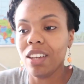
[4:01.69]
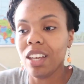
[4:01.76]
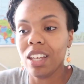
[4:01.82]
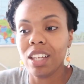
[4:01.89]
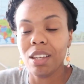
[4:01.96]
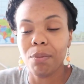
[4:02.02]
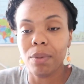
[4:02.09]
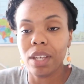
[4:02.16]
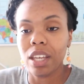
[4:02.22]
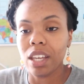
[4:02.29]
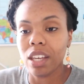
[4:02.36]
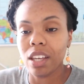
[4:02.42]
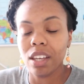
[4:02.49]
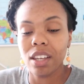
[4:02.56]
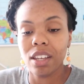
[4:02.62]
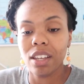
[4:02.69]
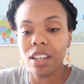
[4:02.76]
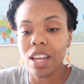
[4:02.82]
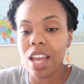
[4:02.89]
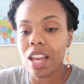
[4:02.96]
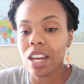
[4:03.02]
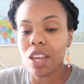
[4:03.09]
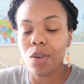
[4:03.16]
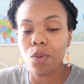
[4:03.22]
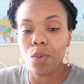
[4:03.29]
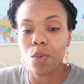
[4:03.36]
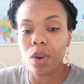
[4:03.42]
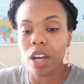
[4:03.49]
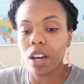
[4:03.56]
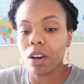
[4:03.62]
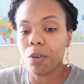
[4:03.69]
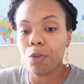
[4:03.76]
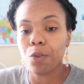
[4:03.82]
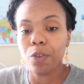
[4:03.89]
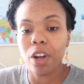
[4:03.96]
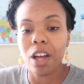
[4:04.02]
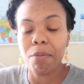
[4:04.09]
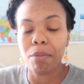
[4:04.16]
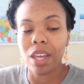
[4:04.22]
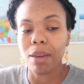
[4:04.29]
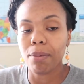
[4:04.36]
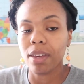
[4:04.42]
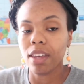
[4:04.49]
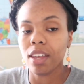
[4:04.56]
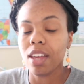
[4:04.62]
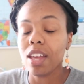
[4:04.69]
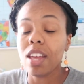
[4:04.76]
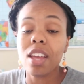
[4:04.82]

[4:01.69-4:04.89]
It could be anywhere from maybe